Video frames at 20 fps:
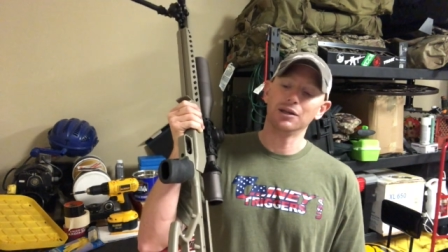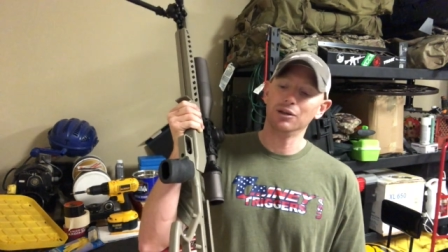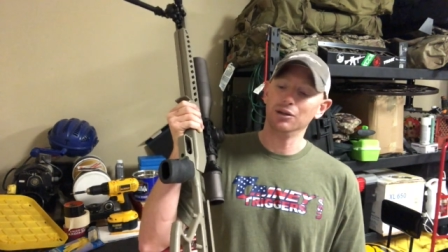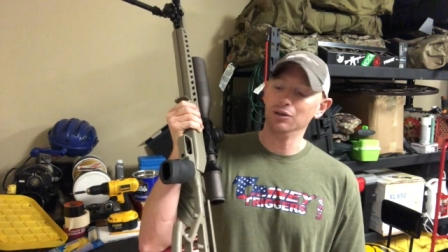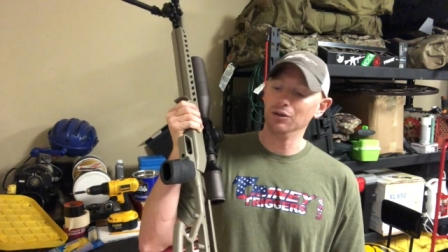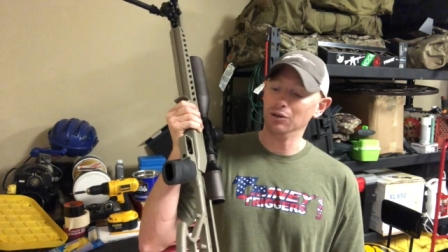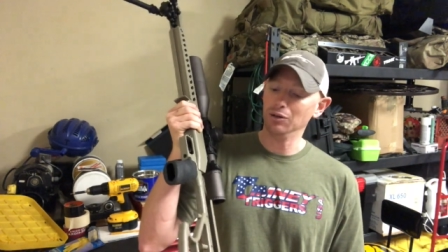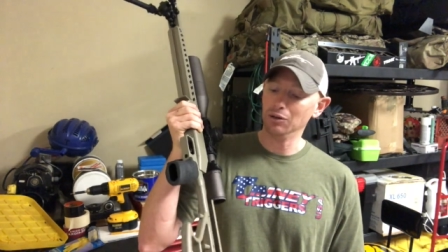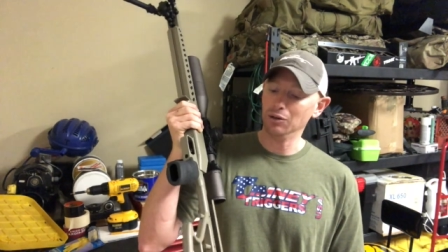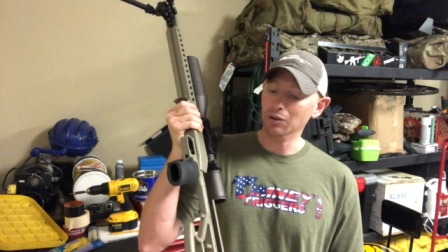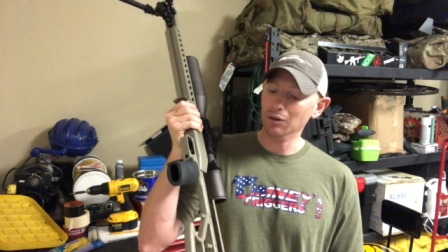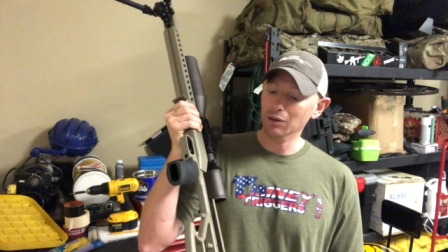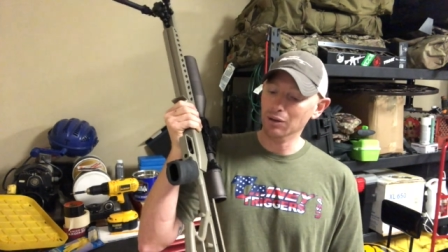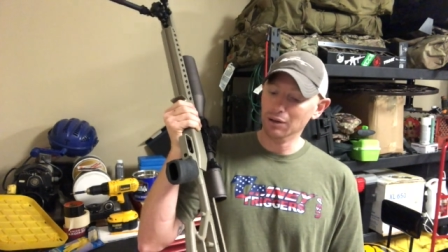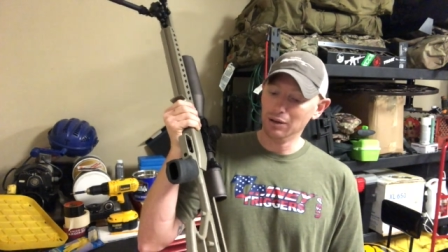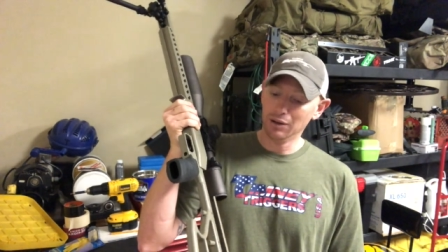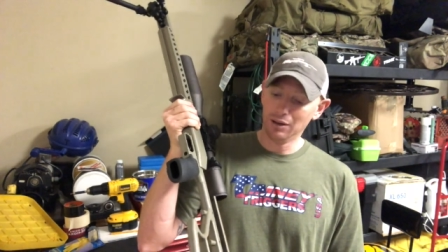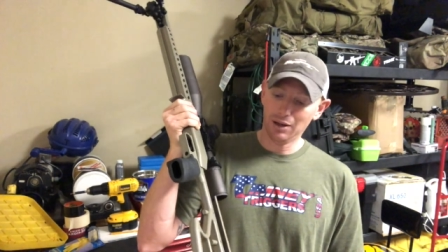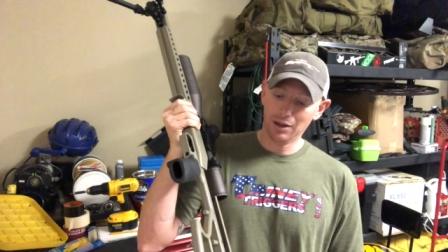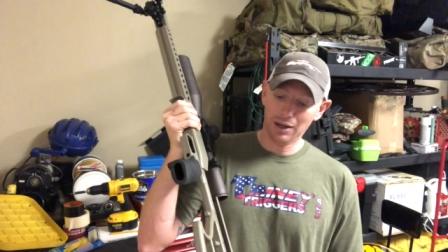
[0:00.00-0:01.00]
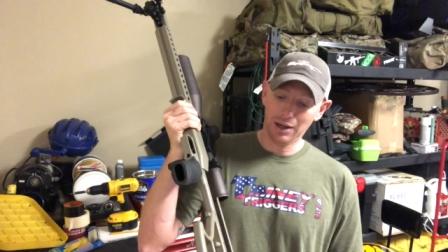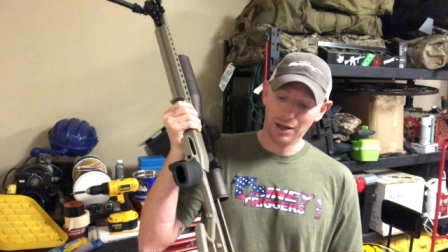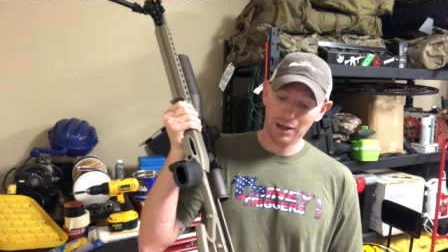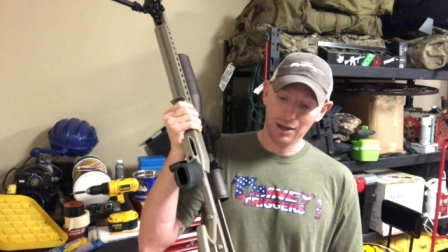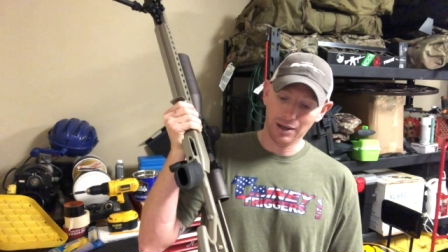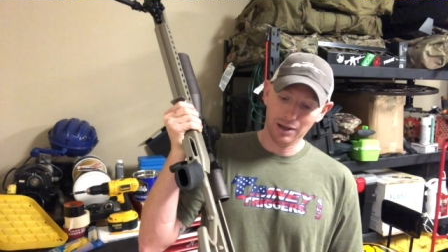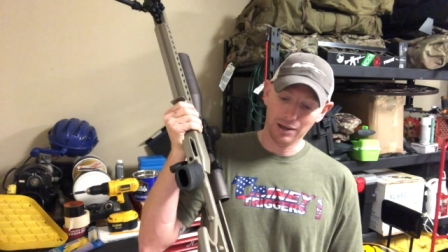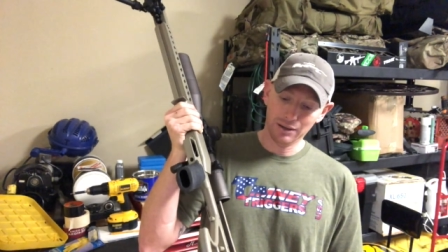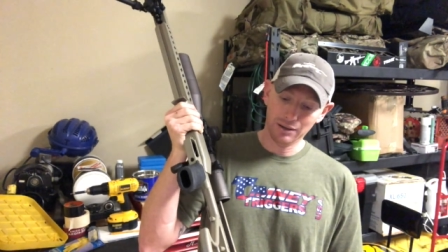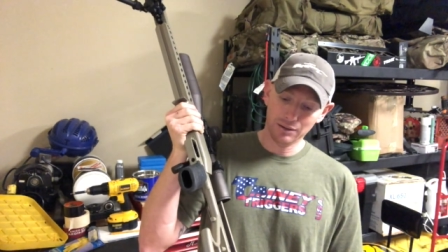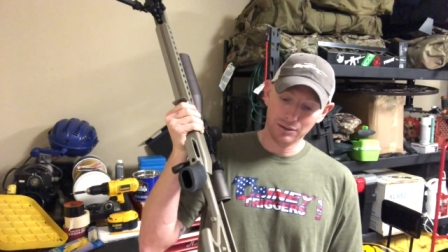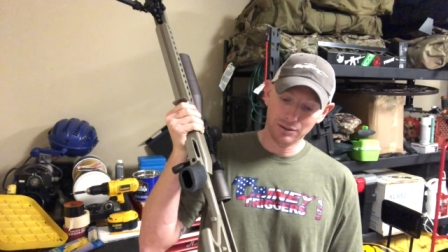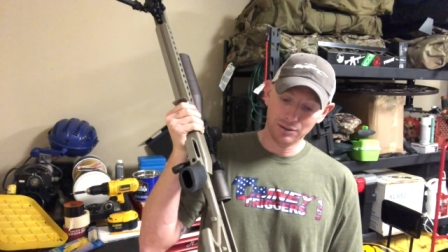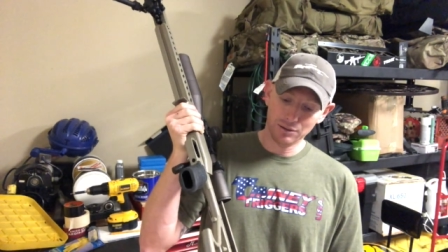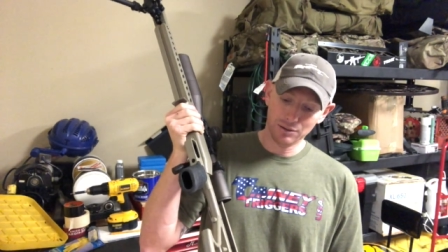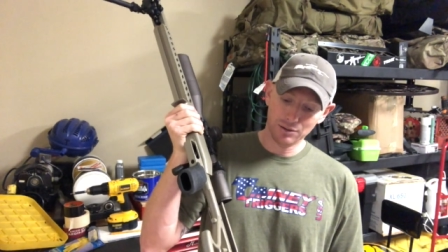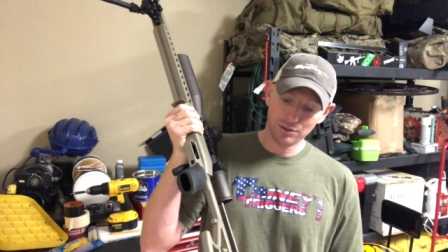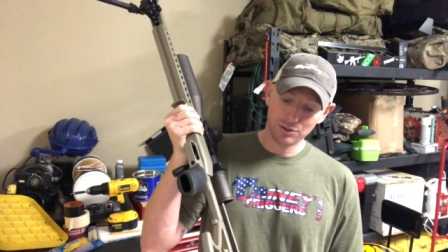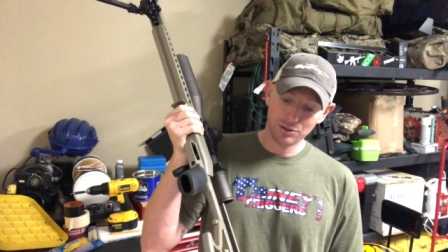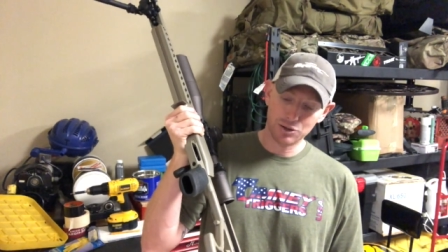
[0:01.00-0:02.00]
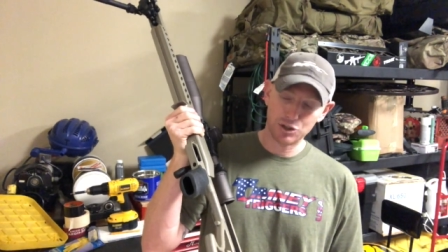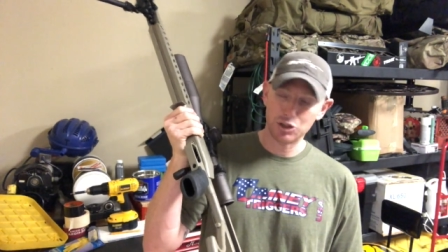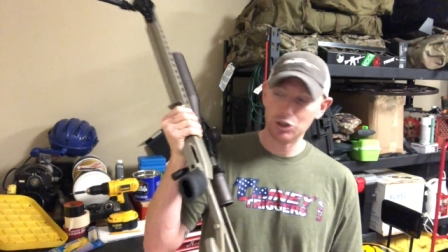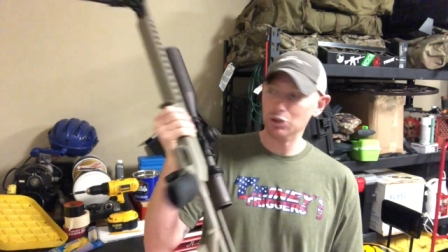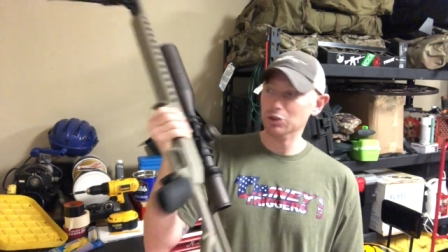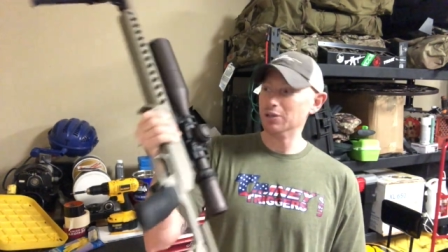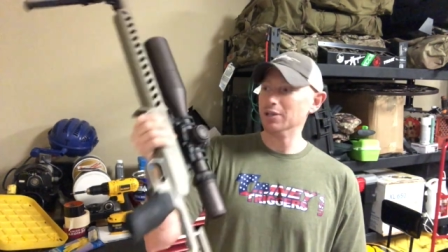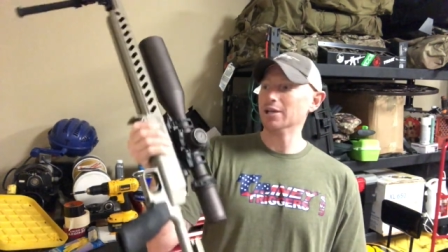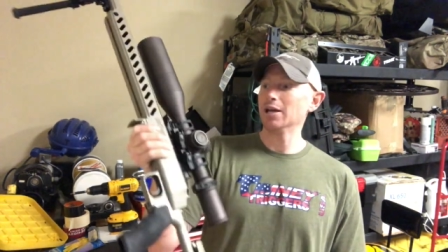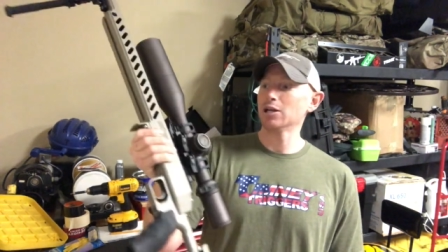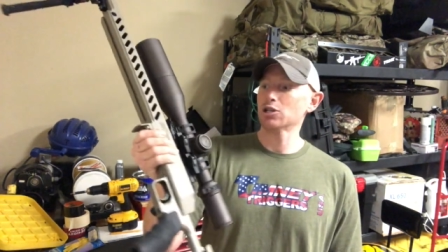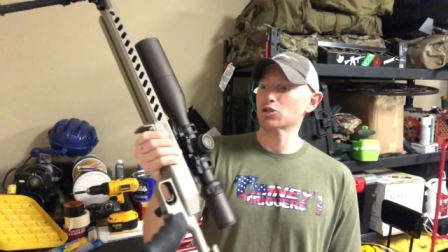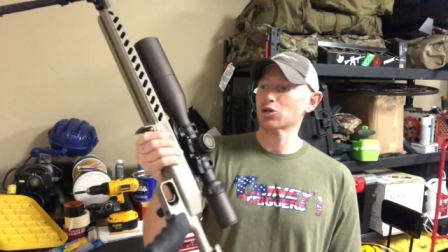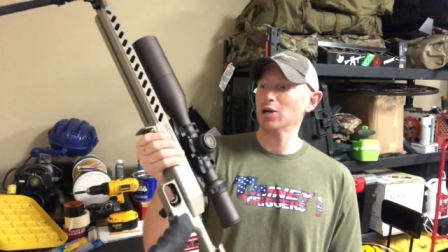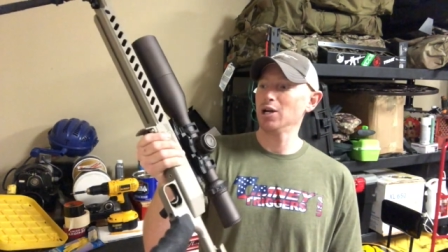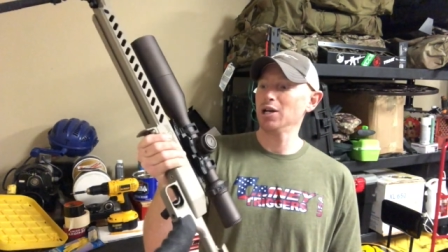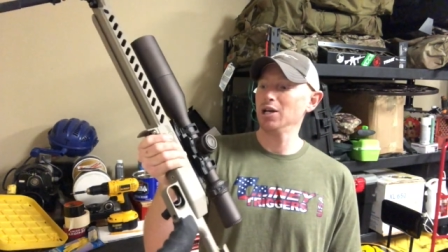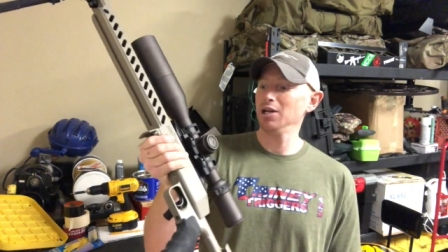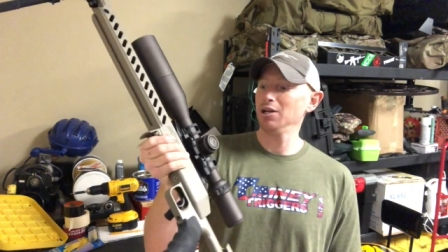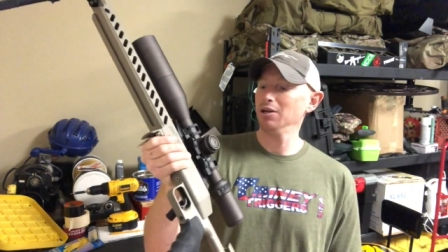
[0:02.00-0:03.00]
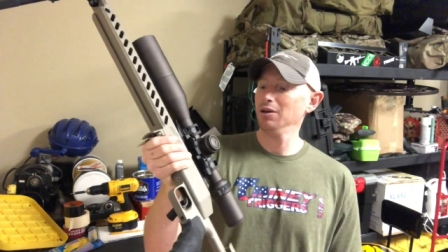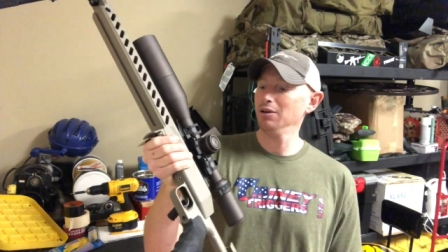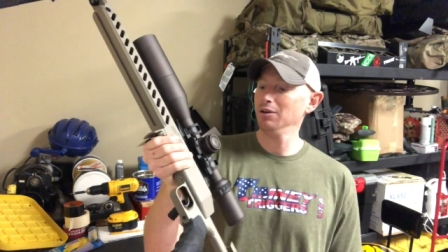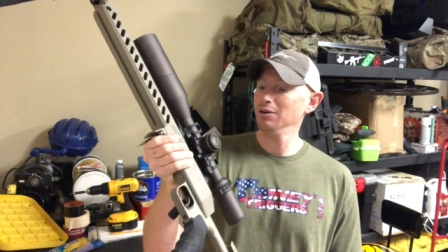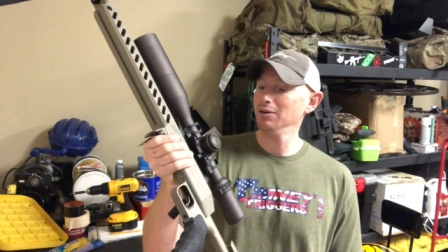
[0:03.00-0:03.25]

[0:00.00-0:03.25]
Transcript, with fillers: you, dude that I traded